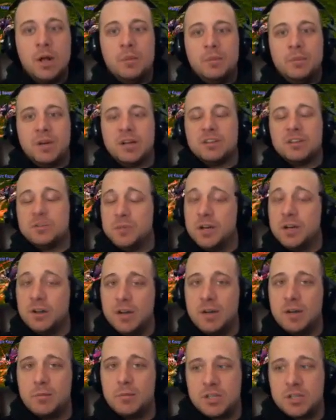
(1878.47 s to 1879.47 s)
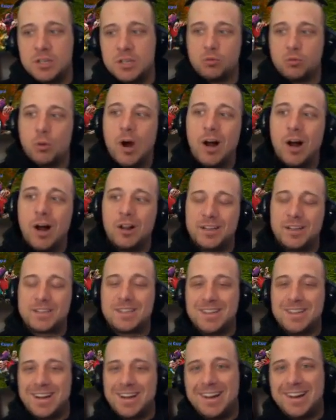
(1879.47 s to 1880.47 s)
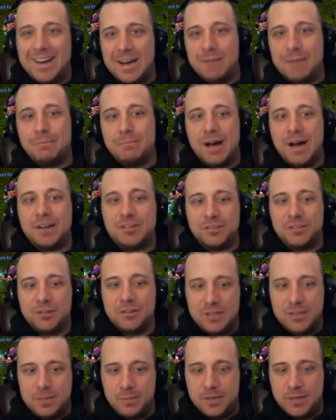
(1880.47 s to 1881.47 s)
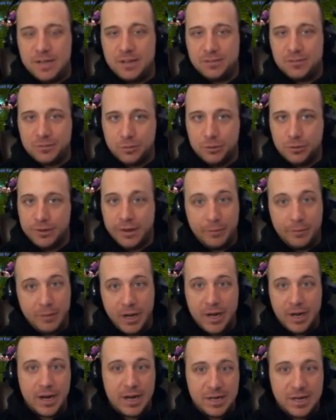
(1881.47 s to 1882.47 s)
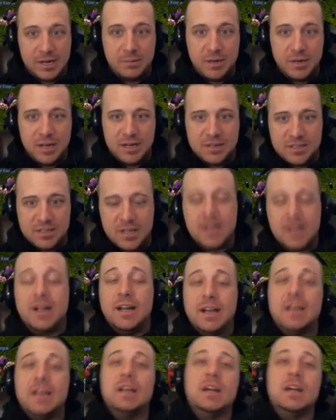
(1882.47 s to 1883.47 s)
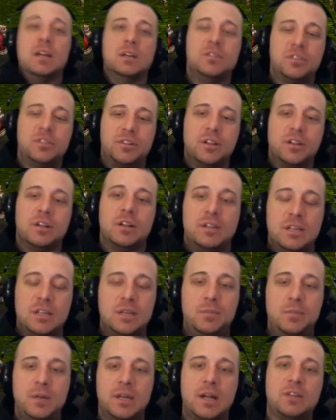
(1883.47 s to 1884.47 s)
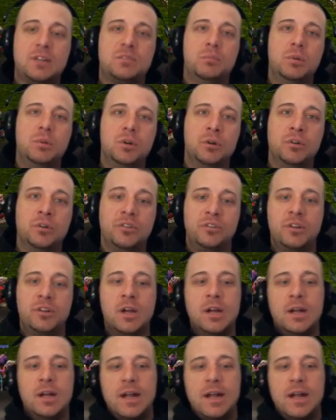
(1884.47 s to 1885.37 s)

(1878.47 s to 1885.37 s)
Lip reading: Because Mirror Images, while it's not a monster DPS cooldown by any means, it is still a DPS boost.